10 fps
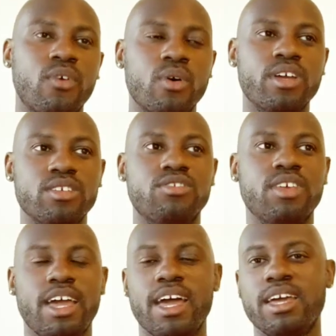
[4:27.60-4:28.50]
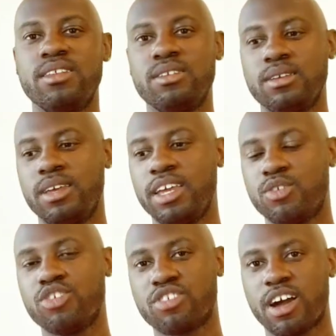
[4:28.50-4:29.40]
focused and
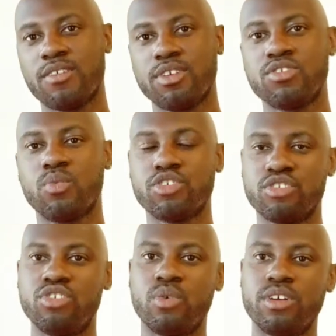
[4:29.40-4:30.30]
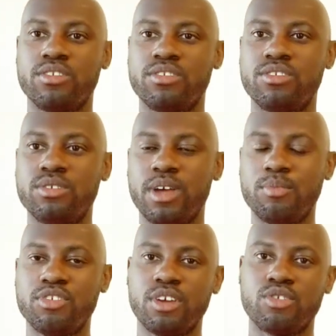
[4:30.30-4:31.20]
increase your confidence in what you're doing to
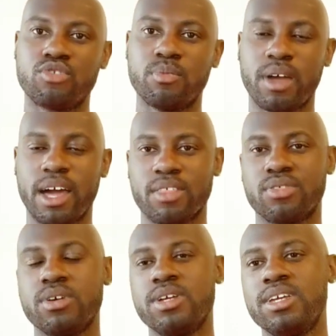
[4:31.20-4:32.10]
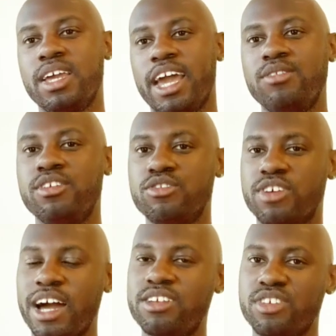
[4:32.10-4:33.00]
help you stay on the straight path. And
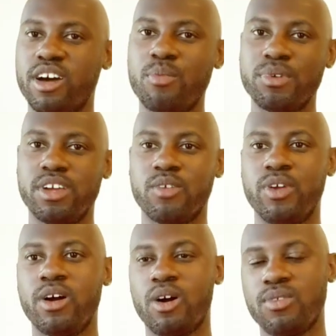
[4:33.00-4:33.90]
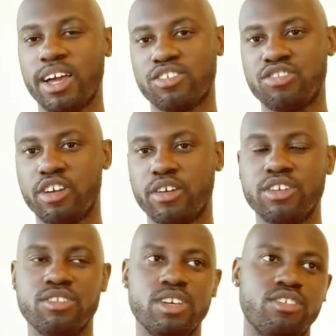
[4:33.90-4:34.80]
there's guidance and help in there. We all
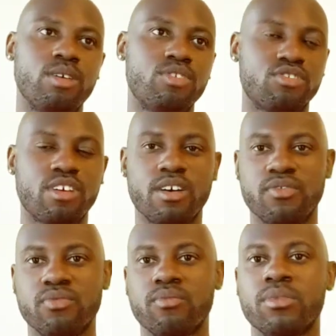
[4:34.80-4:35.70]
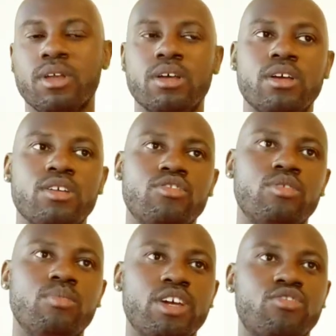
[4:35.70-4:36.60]
share tips and stuff
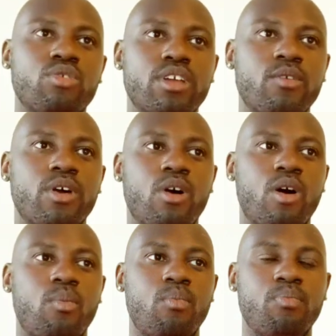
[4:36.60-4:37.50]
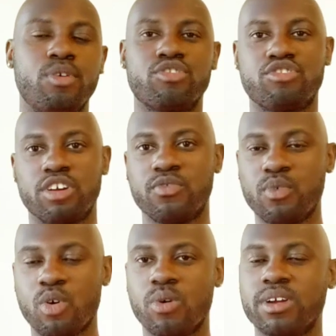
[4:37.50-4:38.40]
to make sure that we're all pushing each other
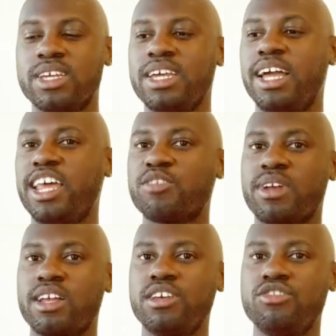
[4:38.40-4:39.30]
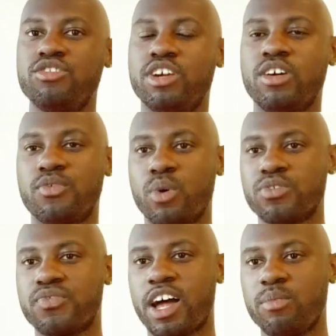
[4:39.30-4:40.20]
forward. And last but not least, you can of
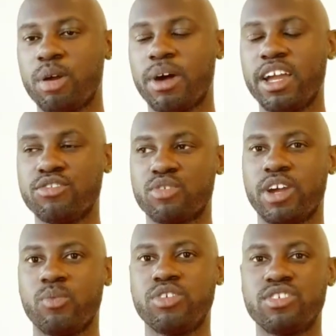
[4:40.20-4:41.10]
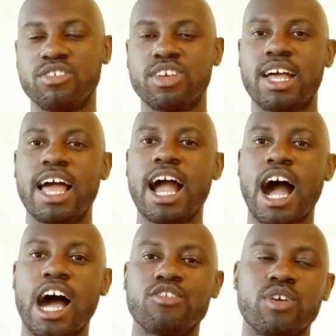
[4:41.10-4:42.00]
course follow me on my Instagram, which is
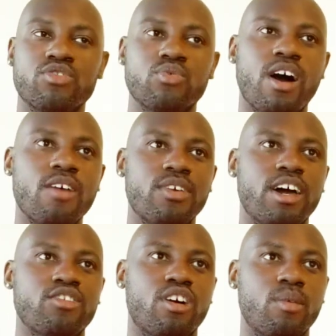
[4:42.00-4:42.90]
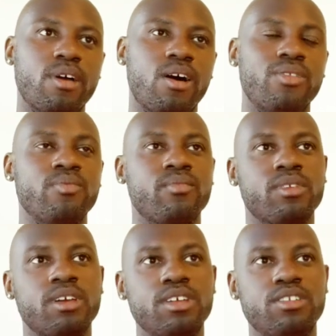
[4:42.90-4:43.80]
Andre Suave, and I talk about
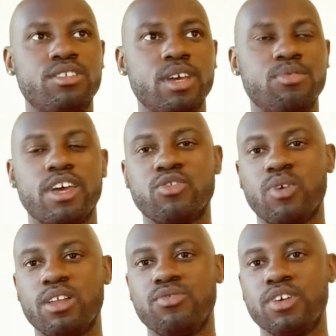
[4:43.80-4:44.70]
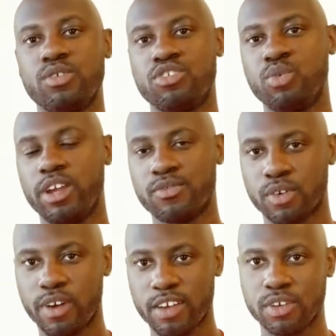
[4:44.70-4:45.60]
tips as well as videos and do
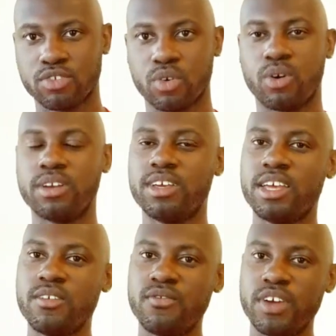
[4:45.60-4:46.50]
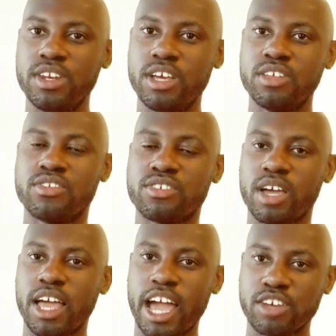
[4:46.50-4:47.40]
infographics on
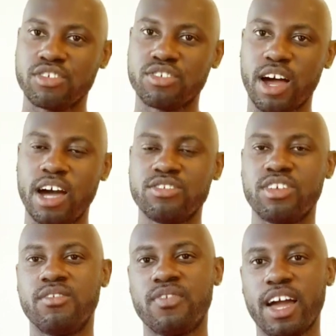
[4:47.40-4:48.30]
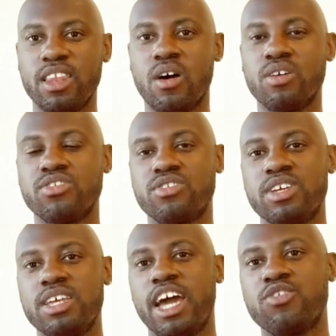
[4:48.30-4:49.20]
fitness, exercise, and fat loss,
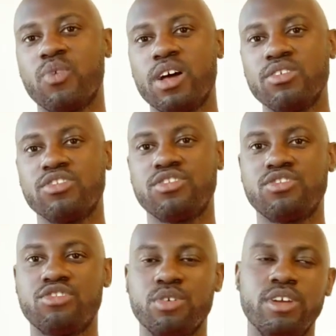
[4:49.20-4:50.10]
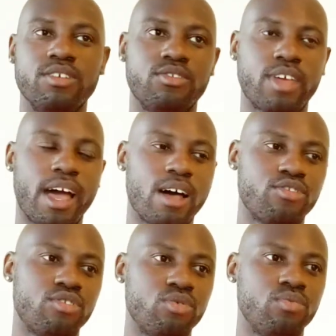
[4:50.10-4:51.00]
as well as show you
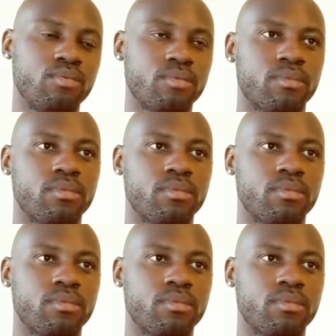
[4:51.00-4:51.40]
how to